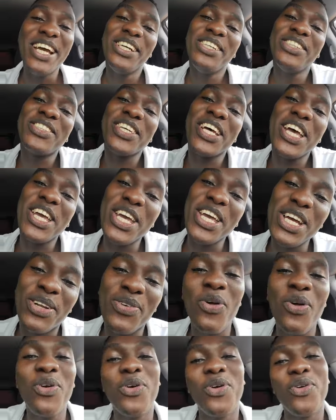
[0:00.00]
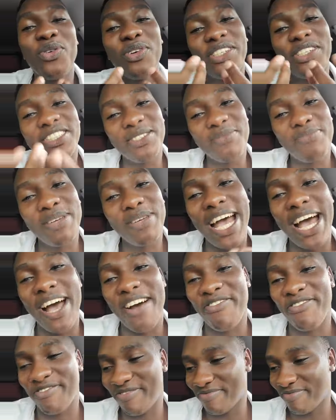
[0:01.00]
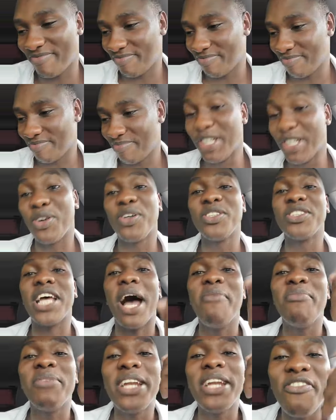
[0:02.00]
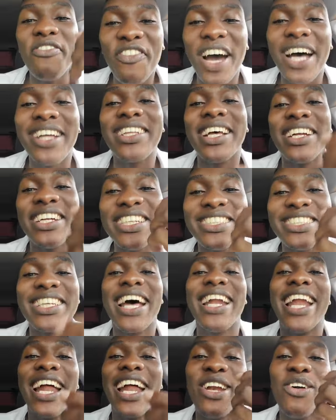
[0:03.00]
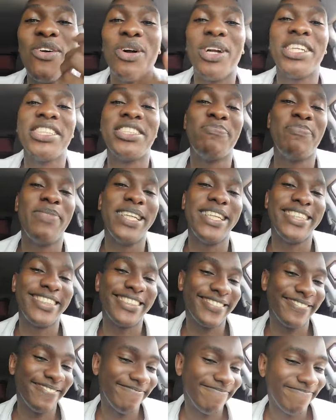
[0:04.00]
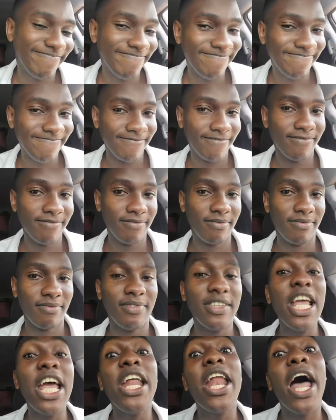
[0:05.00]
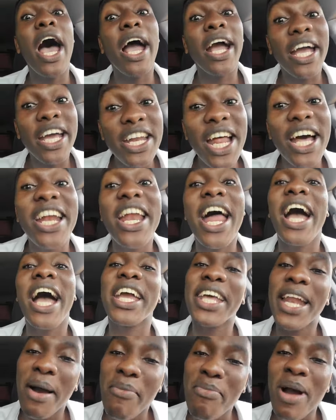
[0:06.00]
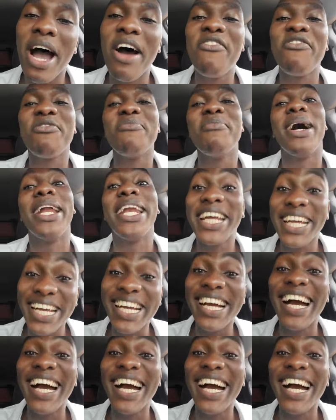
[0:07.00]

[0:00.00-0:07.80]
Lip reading: Nse yetu ndo no his behalf. Because I'm the Father, the Son and the Holy Spirit. Nangira mga mfuma.